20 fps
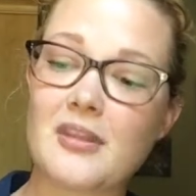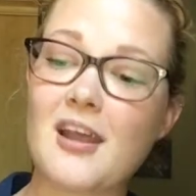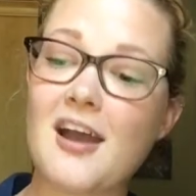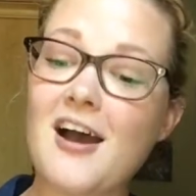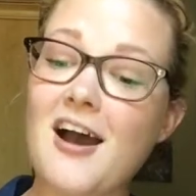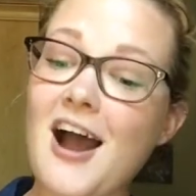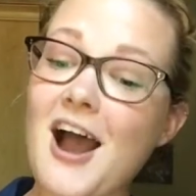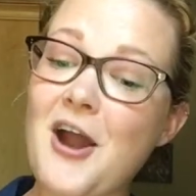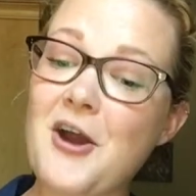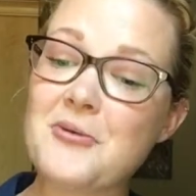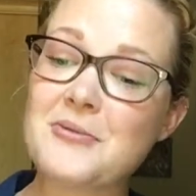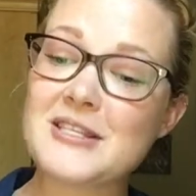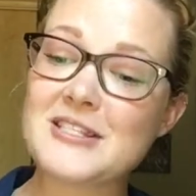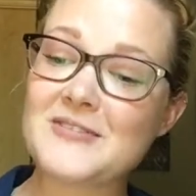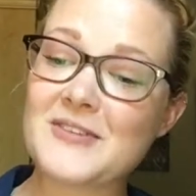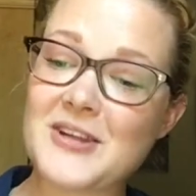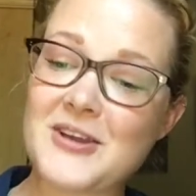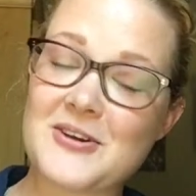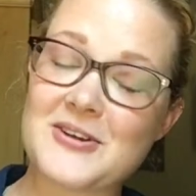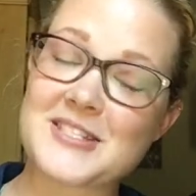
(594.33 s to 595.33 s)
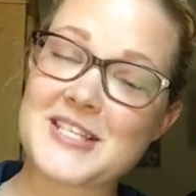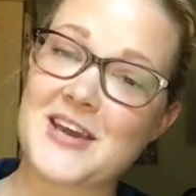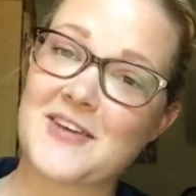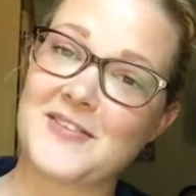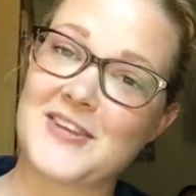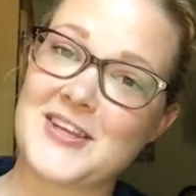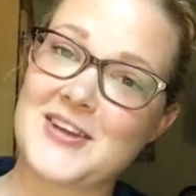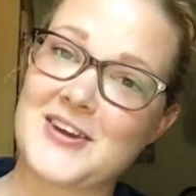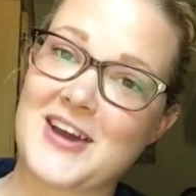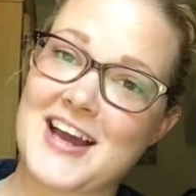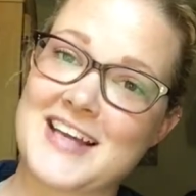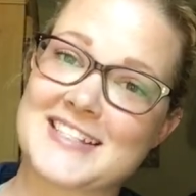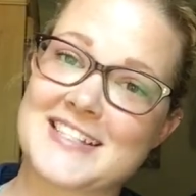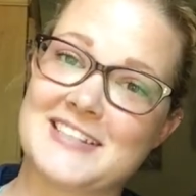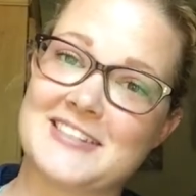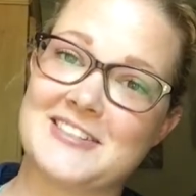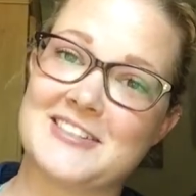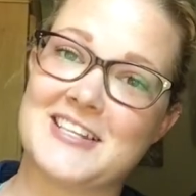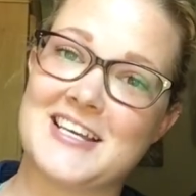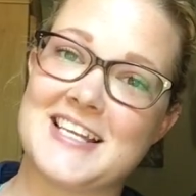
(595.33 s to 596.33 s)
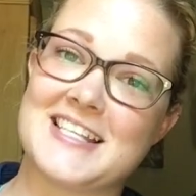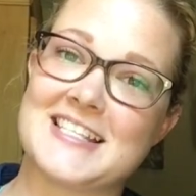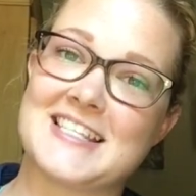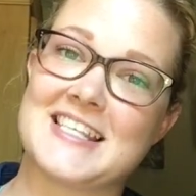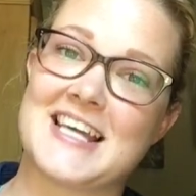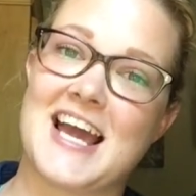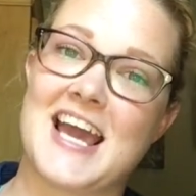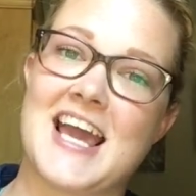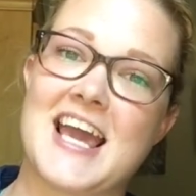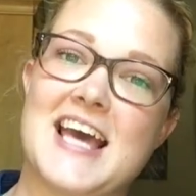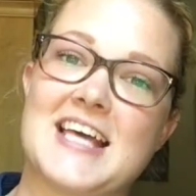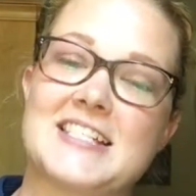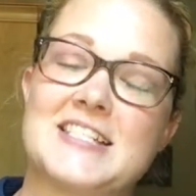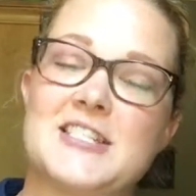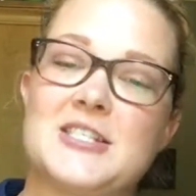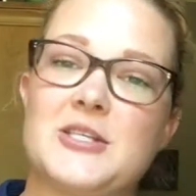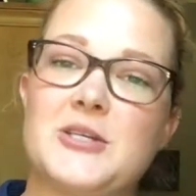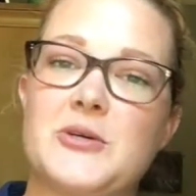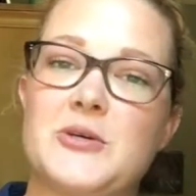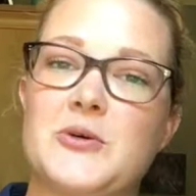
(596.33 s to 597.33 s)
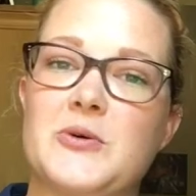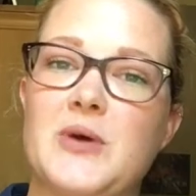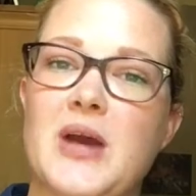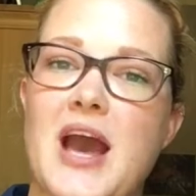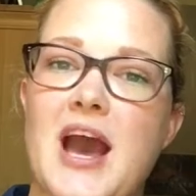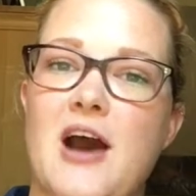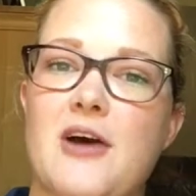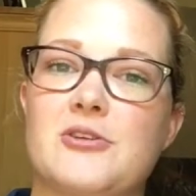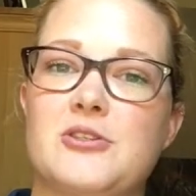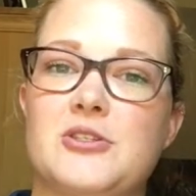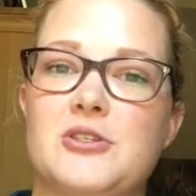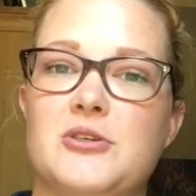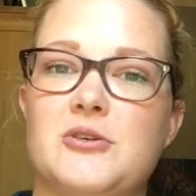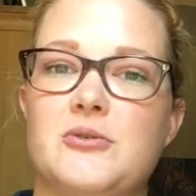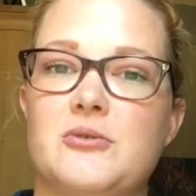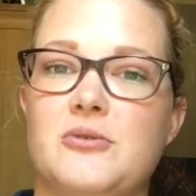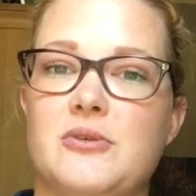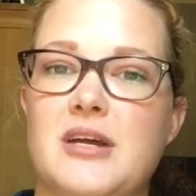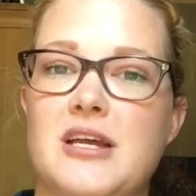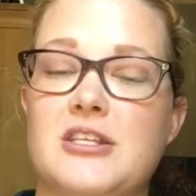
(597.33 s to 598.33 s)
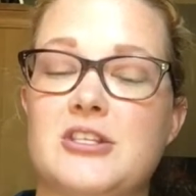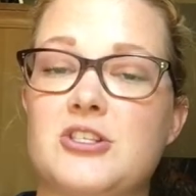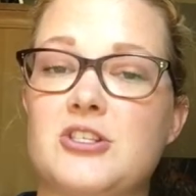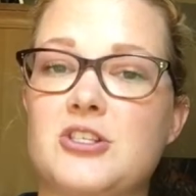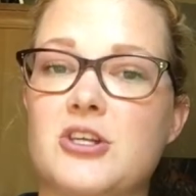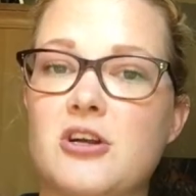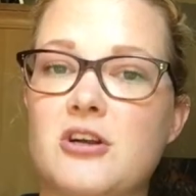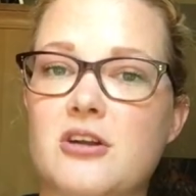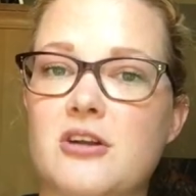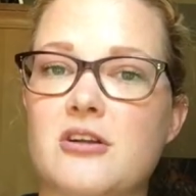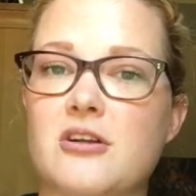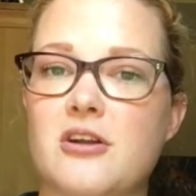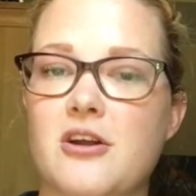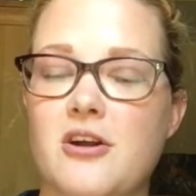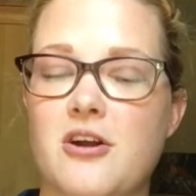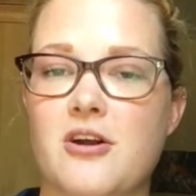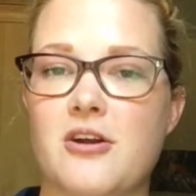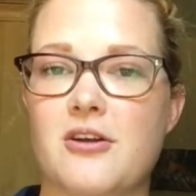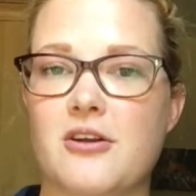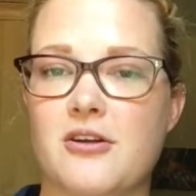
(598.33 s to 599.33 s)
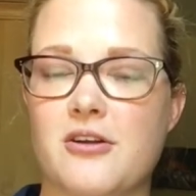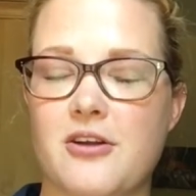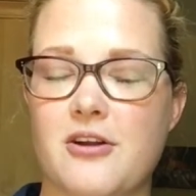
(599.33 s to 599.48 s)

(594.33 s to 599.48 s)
I hope this video has given you guys a little insight as to how to insert your